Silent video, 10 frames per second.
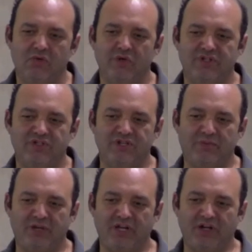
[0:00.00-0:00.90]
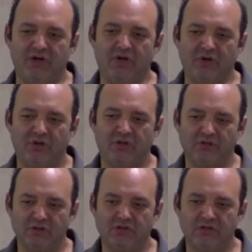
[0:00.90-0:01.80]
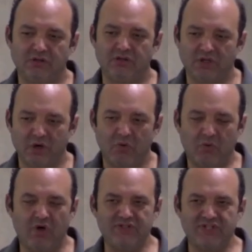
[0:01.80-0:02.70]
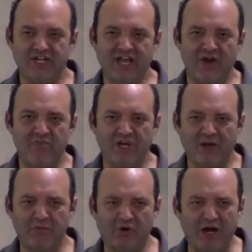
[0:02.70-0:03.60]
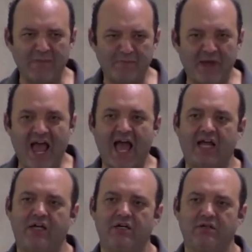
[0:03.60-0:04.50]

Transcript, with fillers: we see Peter once again being brought back